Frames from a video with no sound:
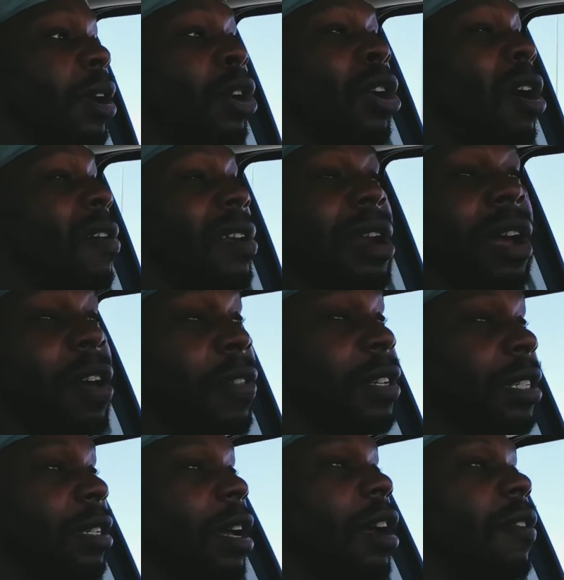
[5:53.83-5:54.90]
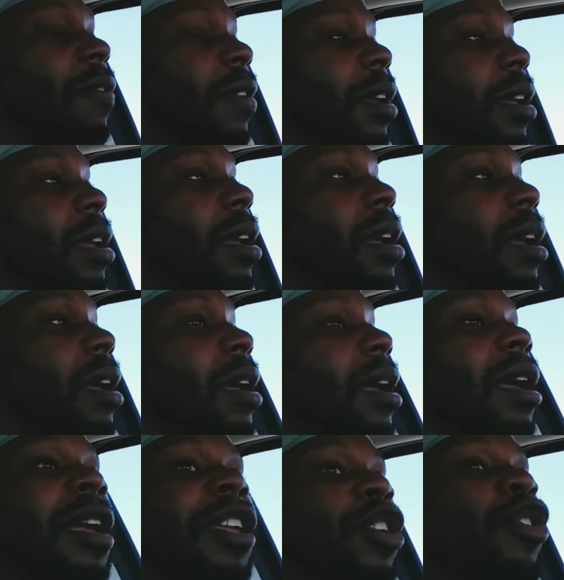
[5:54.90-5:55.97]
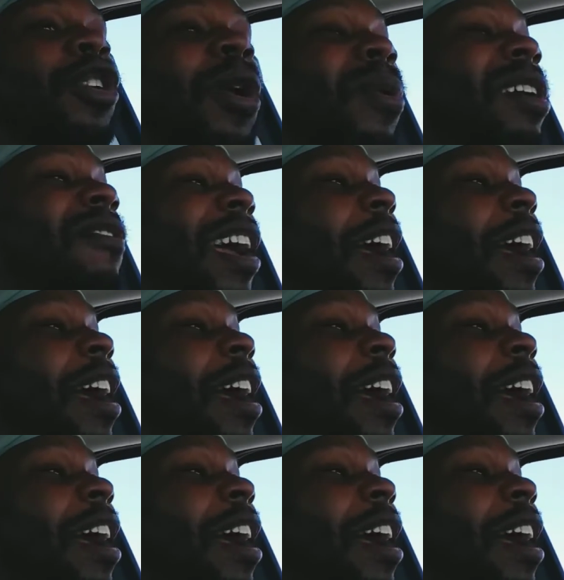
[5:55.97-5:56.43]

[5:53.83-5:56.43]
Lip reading: and all that other stuff, you don't even